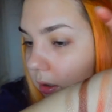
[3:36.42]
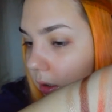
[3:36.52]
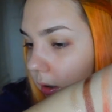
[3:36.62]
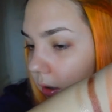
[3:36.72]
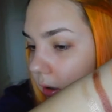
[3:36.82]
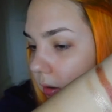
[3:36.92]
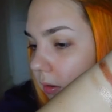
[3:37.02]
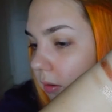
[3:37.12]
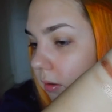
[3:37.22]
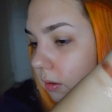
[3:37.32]
There we go.
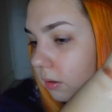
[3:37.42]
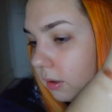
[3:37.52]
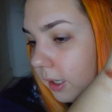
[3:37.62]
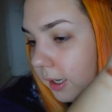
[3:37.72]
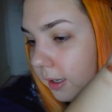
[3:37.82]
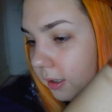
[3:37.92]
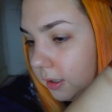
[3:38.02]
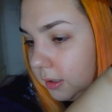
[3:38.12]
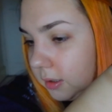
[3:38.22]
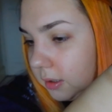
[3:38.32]

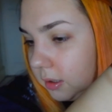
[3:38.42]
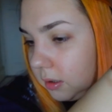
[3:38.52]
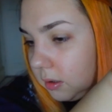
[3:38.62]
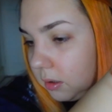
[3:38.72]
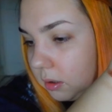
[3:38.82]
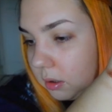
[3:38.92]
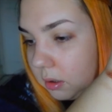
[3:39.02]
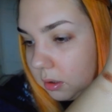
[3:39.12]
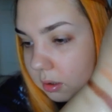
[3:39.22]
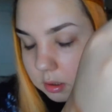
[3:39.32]
There is
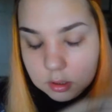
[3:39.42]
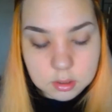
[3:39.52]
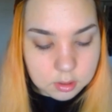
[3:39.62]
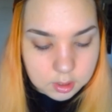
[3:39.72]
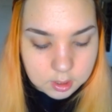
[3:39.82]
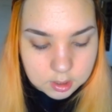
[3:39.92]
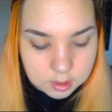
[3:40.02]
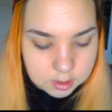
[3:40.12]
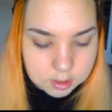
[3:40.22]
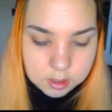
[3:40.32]
the
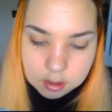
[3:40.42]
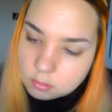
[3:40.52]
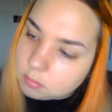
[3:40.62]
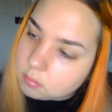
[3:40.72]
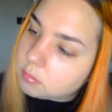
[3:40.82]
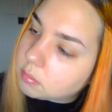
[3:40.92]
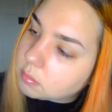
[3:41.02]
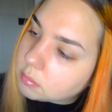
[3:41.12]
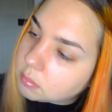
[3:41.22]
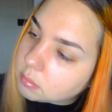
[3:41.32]
color
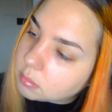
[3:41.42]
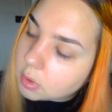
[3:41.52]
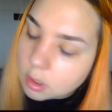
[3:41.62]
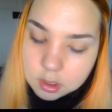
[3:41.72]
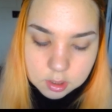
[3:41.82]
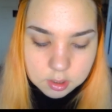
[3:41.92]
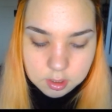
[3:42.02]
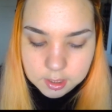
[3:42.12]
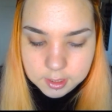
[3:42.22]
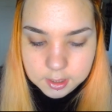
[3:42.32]

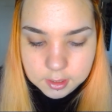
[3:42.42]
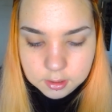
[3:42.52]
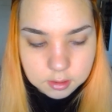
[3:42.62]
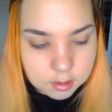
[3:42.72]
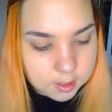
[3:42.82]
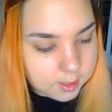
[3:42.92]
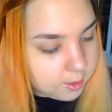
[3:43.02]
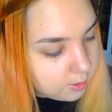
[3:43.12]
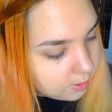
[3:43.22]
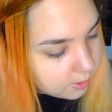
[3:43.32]
Linen,
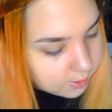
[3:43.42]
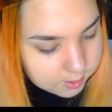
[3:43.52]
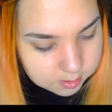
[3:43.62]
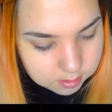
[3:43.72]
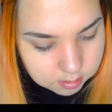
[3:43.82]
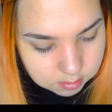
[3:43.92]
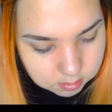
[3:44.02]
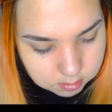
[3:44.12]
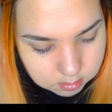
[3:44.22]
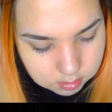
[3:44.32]
and then
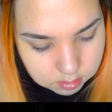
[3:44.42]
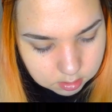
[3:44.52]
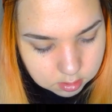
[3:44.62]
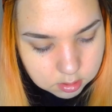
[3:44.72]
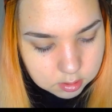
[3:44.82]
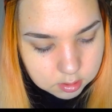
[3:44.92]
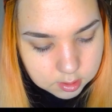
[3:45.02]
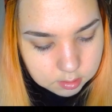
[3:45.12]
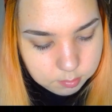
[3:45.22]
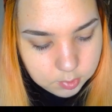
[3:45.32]

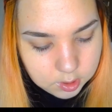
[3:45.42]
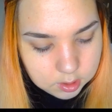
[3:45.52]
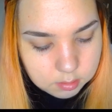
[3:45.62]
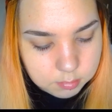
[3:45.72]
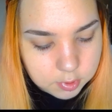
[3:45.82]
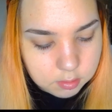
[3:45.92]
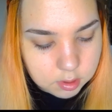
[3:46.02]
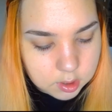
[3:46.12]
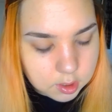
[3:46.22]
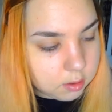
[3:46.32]
that medium
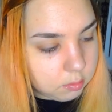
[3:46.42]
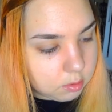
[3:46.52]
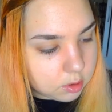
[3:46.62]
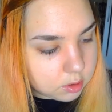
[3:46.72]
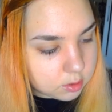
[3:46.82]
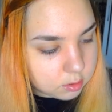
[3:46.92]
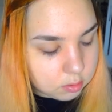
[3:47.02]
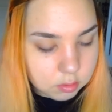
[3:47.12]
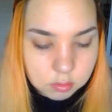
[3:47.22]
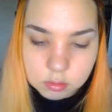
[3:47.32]
brown color which is
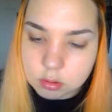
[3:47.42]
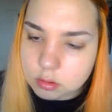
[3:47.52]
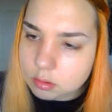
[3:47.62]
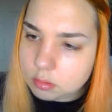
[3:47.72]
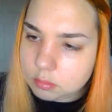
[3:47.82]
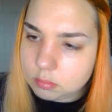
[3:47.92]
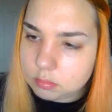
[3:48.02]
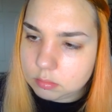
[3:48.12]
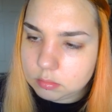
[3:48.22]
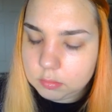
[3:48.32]
called
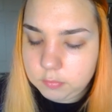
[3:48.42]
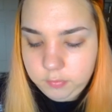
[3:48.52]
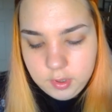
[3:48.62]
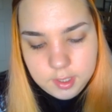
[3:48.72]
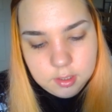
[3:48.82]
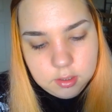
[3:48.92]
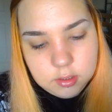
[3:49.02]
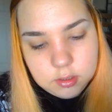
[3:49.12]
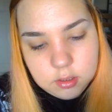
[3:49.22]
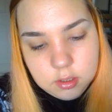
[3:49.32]
Flint
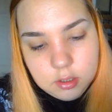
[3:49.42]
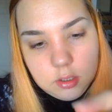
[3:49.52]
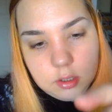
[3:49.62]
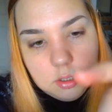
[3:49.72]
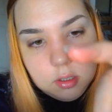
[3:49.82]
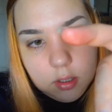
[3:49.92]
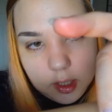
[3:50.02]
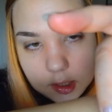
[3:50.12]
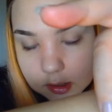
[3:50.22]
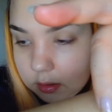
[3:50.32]

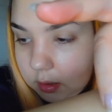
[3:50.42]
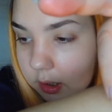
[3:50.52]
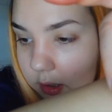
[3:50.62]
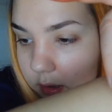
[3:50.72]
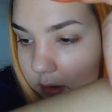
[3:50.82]
next to it.